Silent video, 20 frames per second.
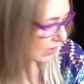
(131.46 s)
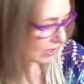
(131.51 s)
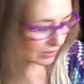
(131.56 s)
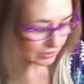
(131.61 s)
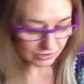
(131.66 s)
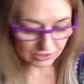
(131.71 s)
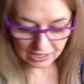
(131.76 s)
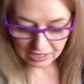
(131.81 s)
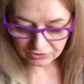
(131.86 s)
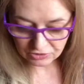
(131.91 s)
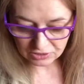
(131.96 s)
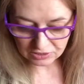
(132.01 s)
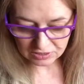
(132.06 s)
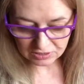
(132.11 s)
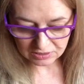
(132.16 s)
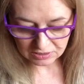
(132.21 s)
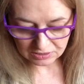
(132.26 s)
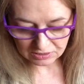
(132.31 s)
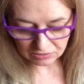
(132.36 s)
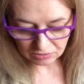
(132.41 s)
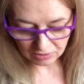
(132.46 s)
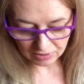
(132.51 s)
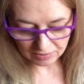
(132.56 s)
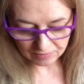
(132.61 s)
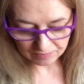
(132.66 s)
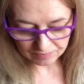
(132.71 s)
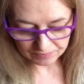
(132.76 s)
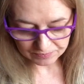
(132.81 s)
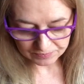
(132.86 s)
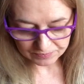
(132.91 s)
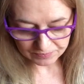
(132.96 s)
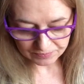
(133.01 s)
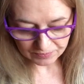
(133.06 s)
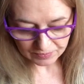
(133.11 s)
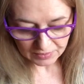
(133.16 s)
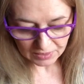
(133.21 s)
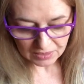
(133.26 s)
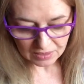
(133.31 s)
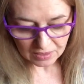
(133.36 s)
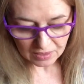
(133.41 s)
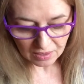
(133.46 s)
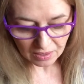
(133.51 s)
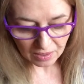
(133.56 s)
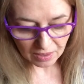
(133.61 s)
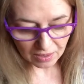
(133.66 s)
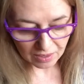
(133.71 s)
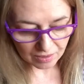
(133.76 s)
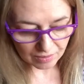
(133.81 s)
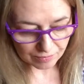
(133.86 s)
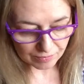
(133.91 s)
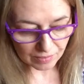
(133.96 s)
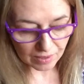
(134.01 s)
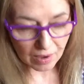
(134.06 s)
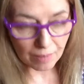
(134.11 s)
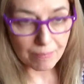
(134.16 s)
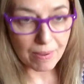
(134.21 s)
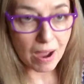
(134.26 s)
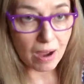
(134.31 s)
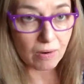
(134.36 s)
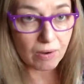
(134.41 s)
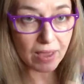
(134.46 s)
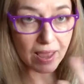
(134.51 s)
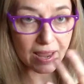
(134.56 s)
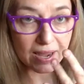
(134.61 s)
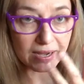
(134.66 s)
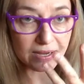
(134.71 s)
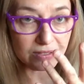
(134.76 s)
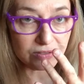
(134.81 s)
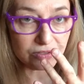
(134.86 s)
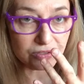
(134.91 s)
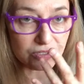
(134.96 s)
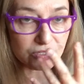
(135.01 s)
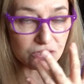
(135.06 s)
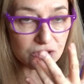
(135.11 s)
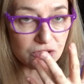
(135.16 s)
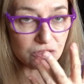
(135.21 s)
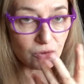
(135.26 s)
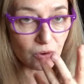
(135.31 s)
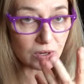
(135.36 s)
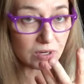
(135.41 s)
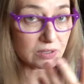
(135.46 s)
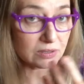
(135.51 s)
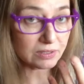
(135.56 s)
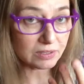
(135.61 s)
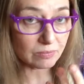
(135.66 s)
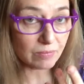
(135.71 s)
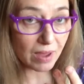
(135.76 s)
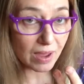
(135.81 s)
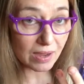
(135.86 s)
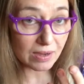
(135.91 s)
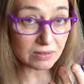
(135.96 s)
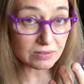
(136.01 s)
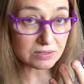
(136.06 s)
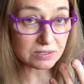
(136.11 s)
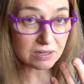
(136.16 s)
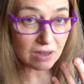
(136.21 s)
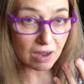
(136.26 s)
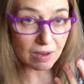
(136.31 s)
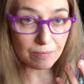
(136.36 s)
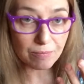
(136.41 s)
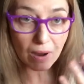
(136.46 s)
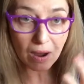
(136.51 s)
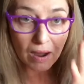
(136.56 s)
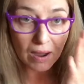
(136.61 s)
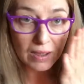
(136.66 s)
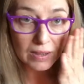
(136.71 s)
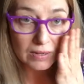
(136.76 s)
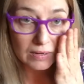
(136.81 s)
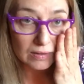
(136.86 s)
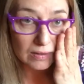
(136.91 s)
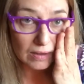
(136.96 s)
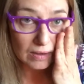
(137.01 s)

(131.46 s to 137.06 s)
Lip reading: I'll attach it to this one. About a snorkeling mask I bought